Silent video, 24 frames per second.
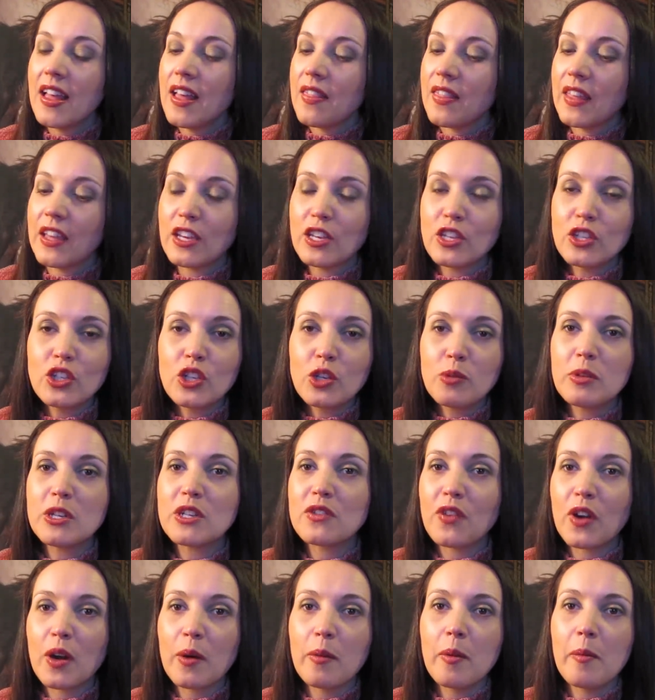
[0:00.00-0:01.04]
Thank you so much
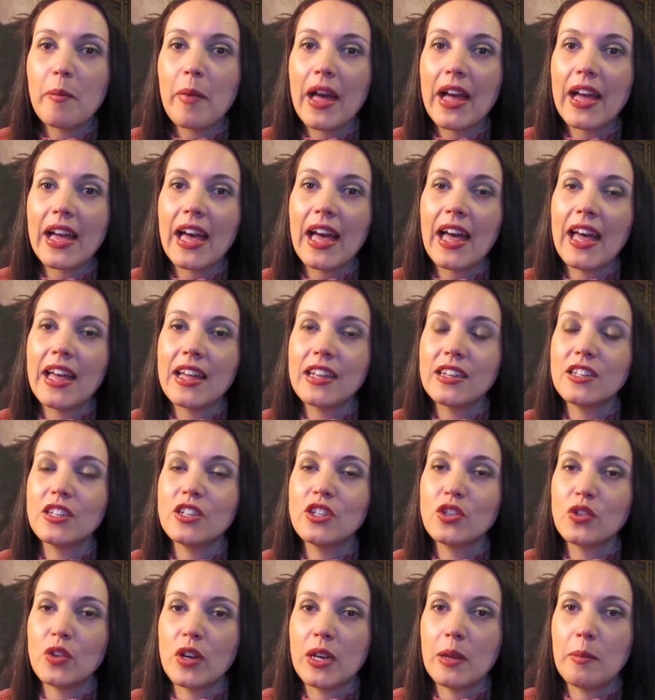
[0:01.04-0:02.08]
for coming back and
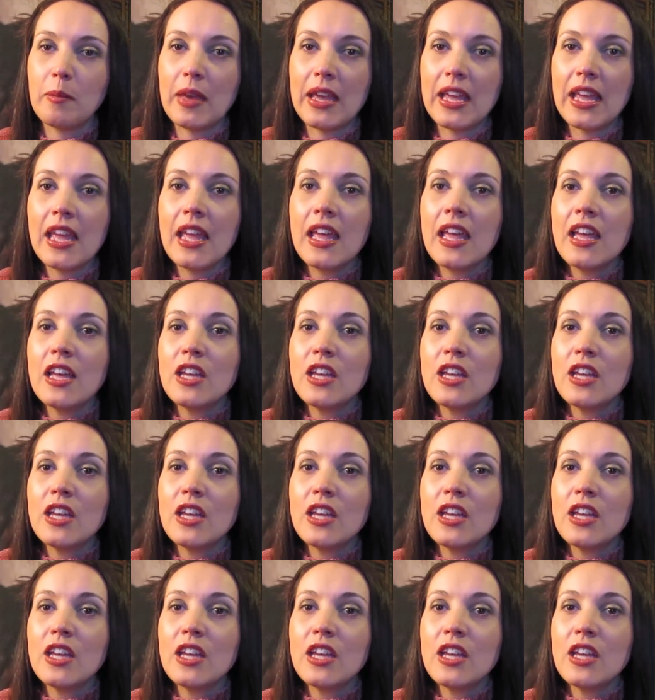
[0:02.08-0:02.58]
joining me.